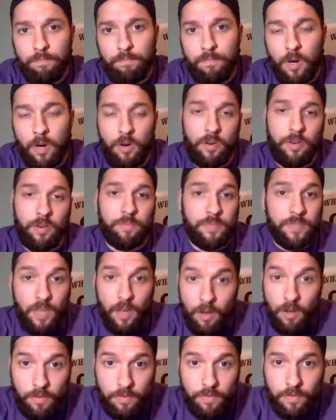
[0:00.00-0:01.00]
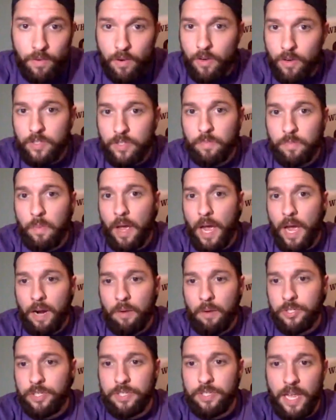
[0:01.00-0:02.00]
hurt his
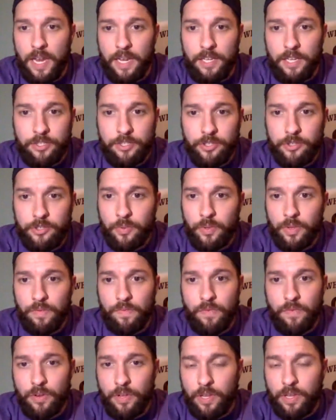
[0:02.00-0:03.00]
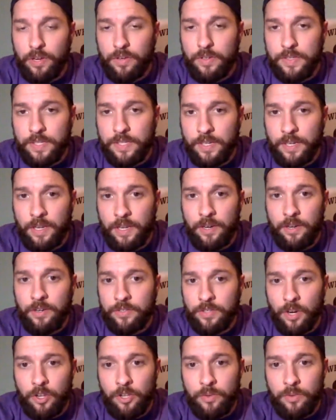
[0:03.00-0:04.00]
back, which he's had issues with for years and
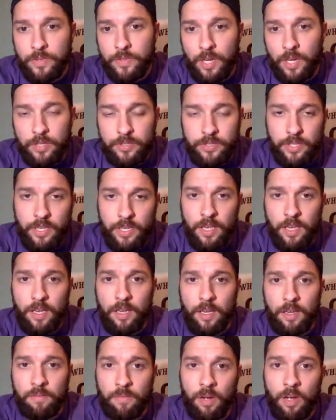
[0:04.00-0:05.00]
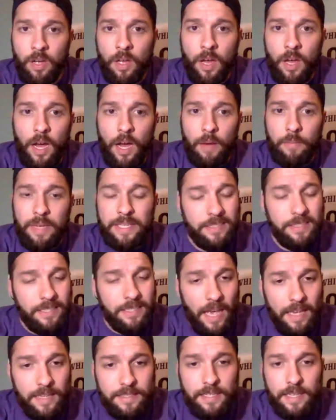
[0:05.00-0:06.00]
years. Are you touching him? He
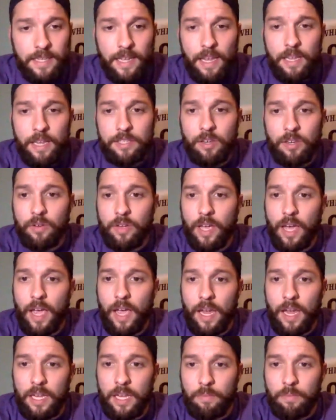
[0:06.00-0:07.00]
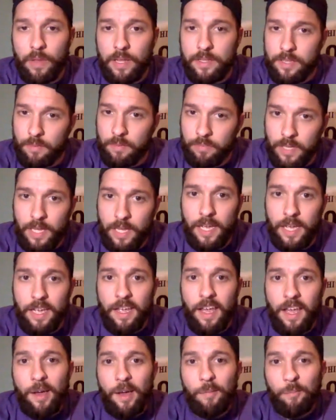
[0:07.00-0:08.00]
says that he's okay and he plans on
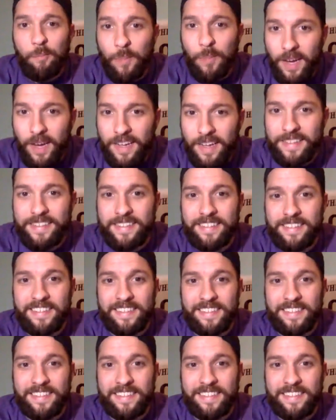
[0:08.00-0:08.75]
playing, but